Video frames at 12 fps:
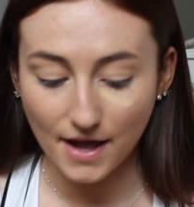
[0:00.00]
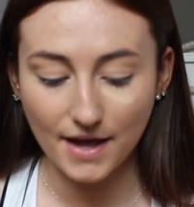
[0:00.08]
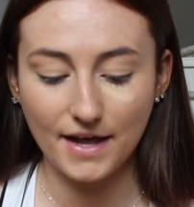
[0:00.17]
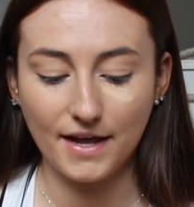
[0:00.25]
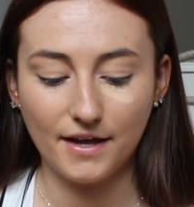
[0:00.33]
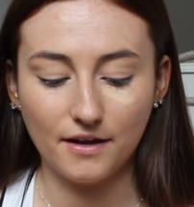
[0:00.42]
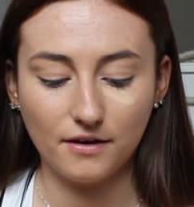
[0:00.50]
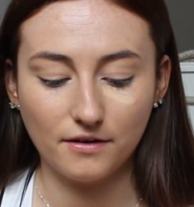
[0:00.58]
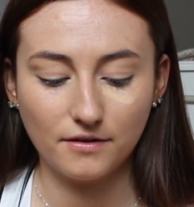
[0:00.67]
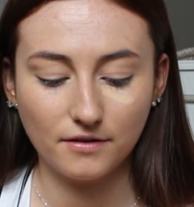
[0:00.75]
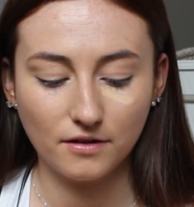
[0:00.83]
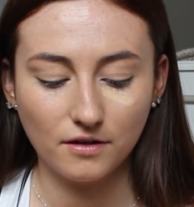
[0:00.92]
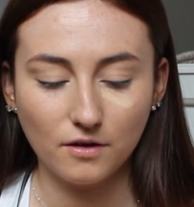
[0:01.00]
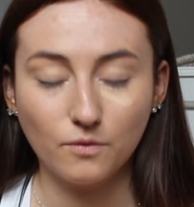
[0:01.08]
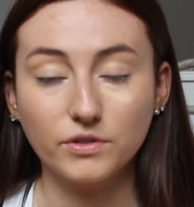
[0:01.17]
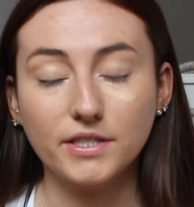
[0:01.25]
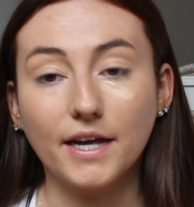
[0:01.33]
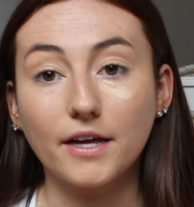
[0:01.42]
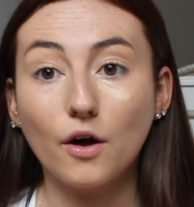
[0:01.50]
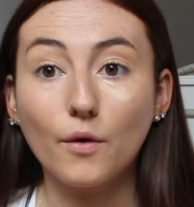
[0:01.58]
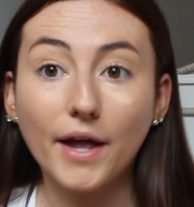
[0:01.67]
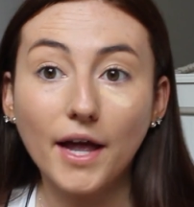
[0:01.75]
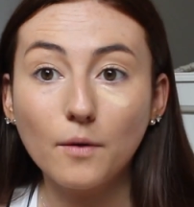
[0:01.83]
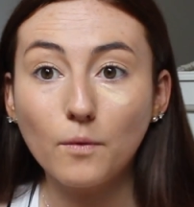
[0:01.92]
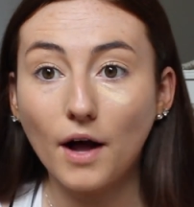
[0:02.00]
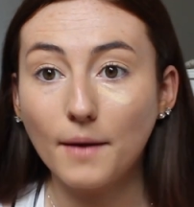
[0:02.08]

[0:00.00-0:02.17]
and was like, okay, well,